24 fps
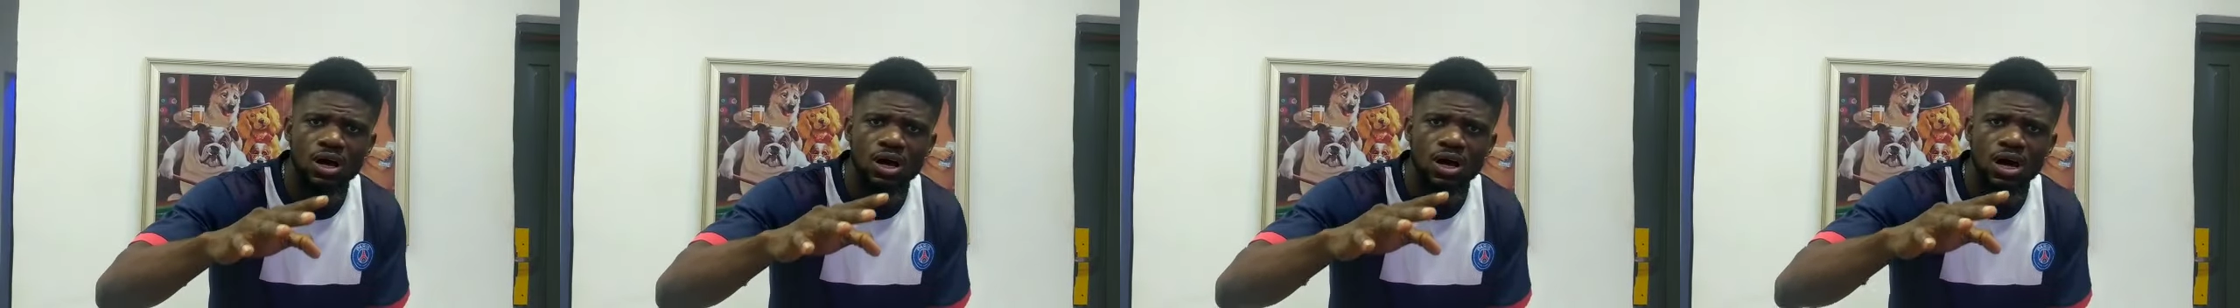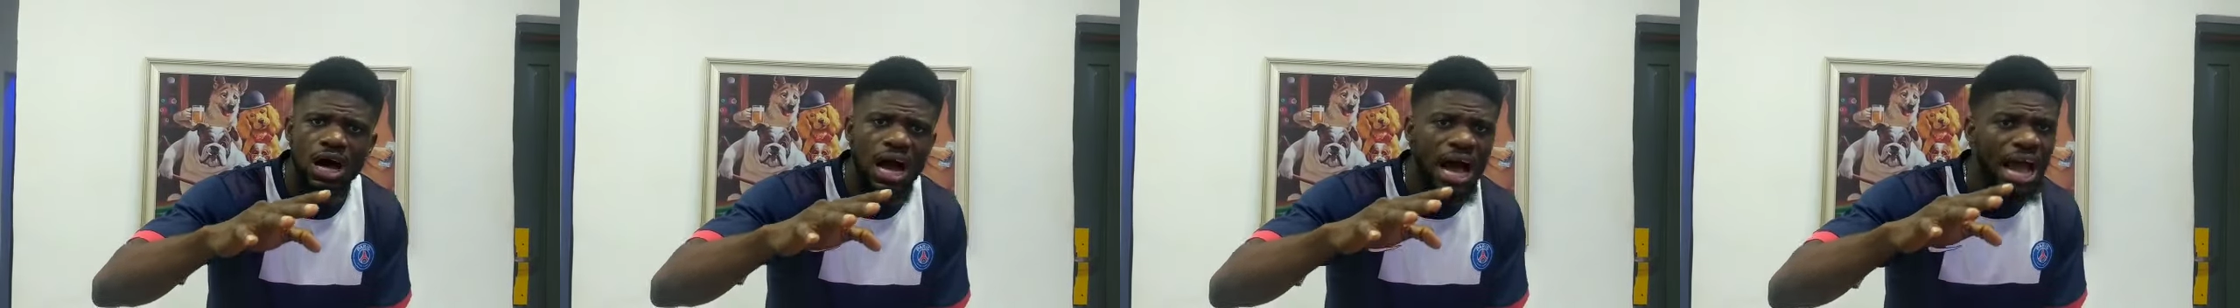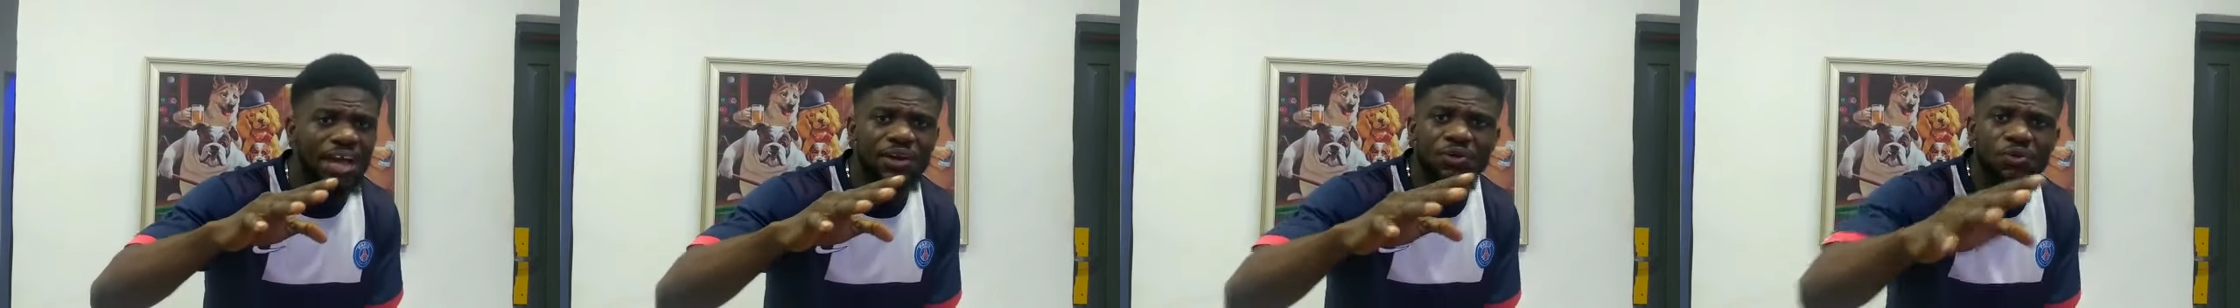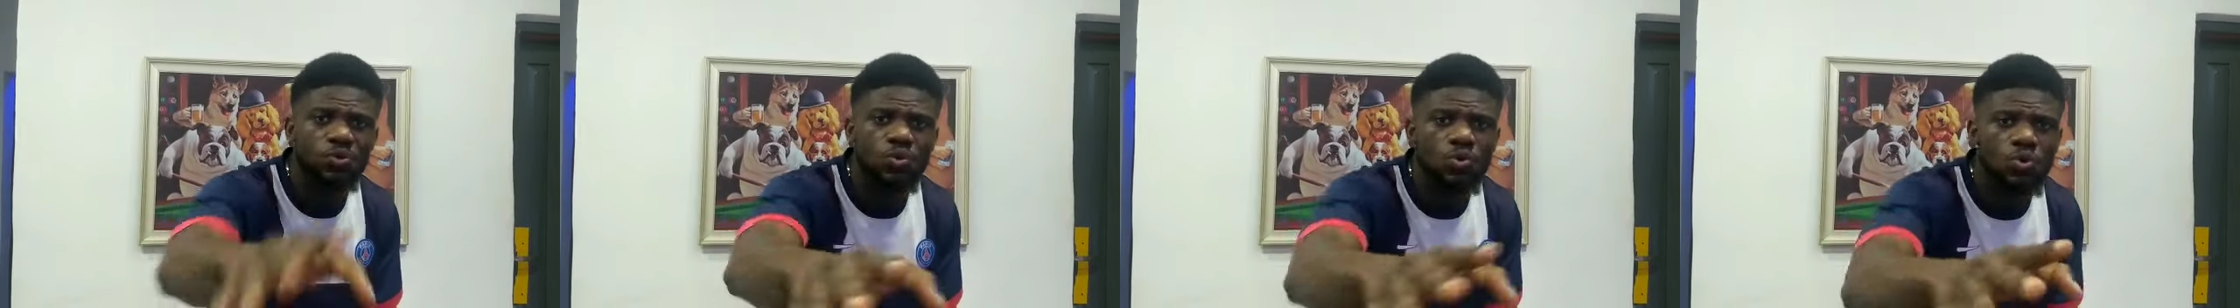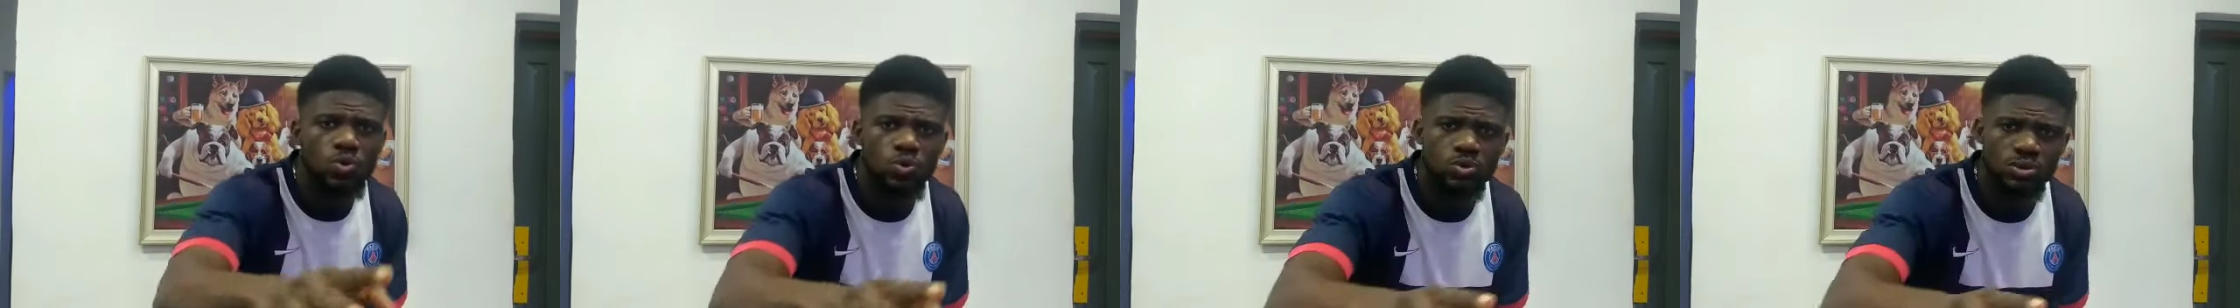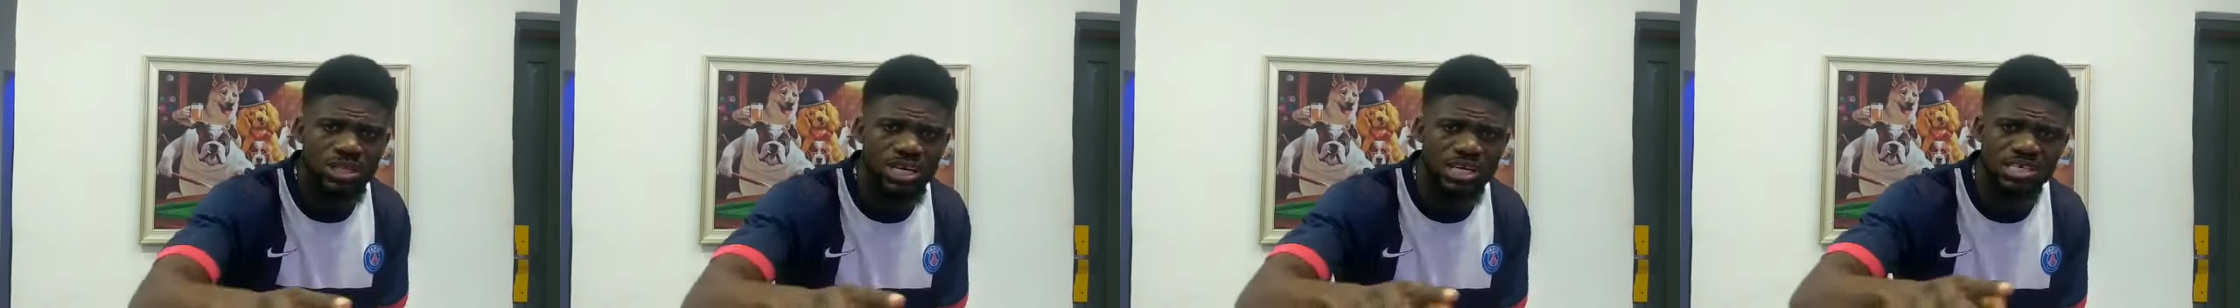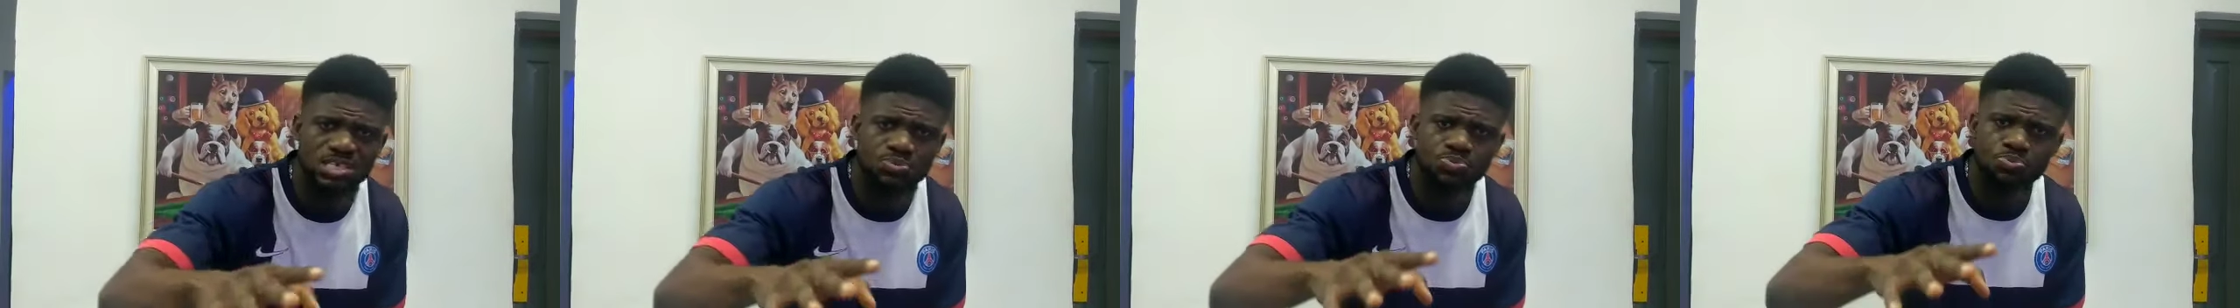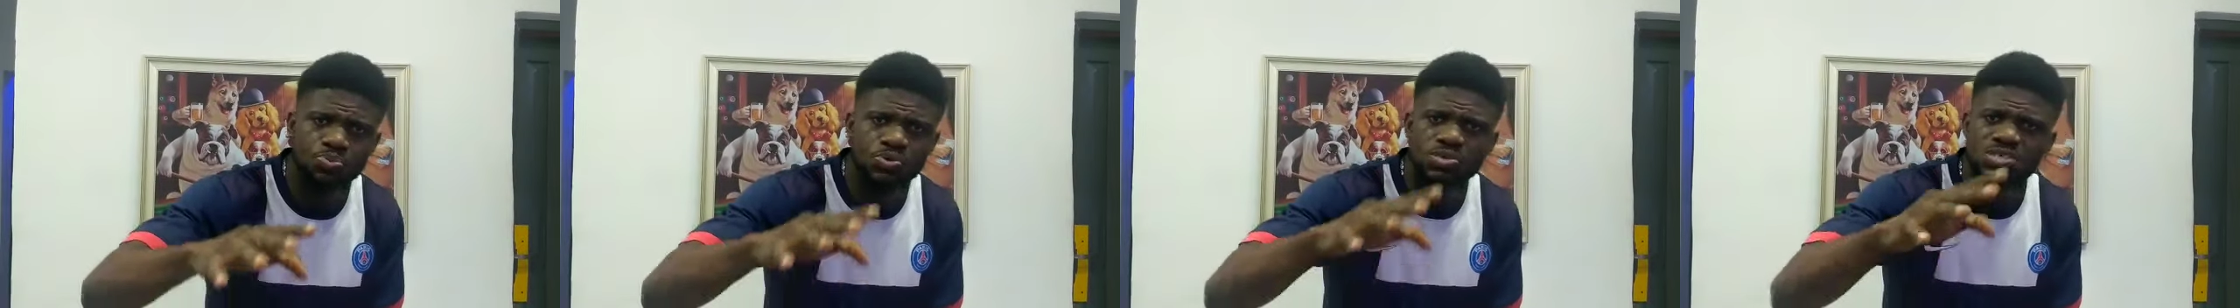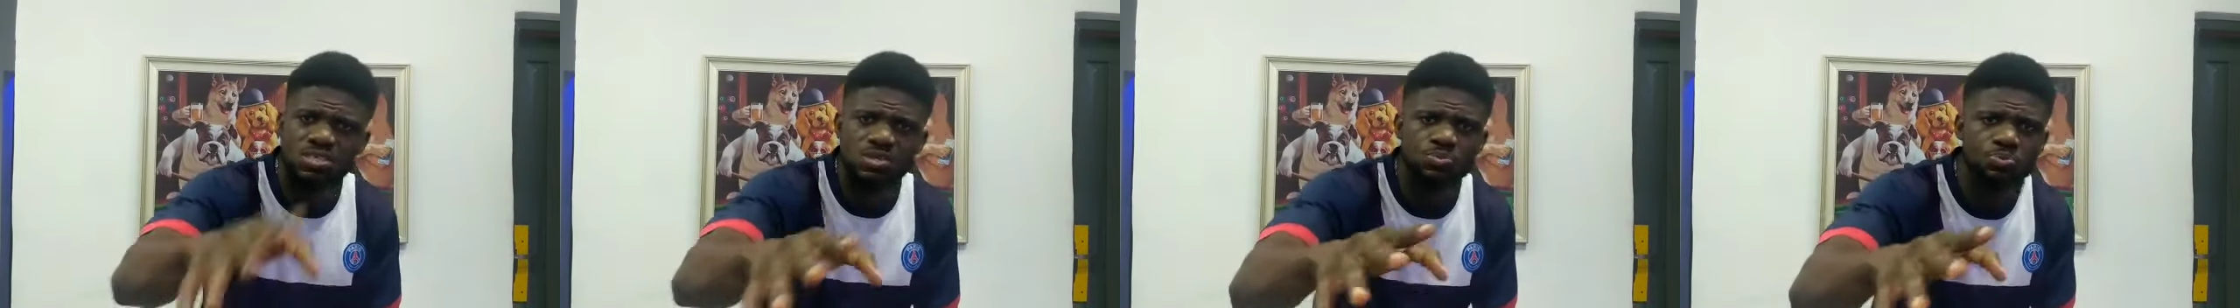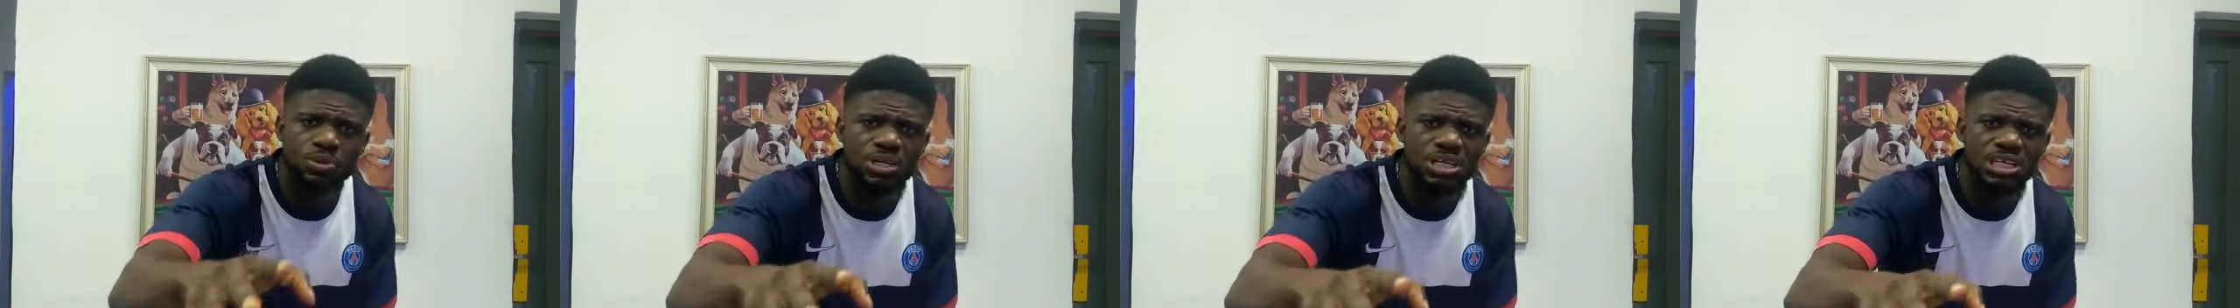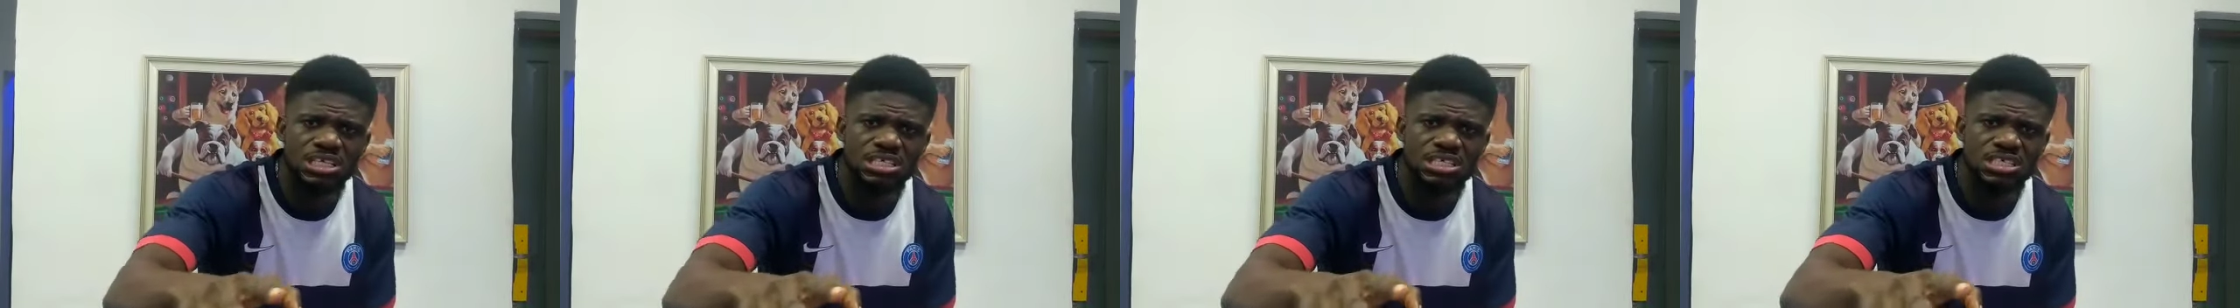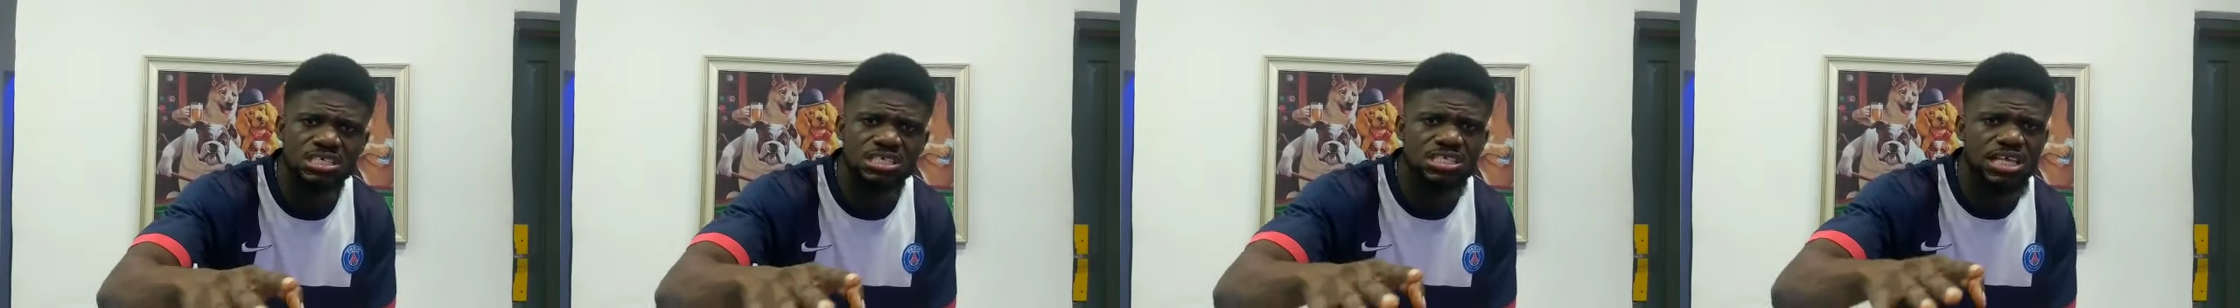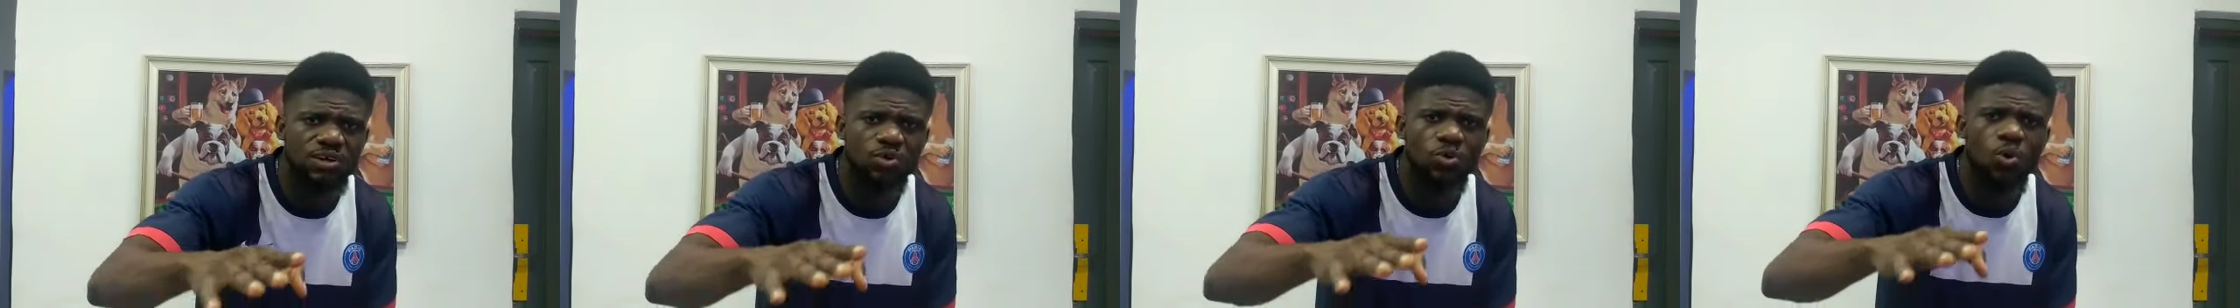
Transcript: I know there's possibilities that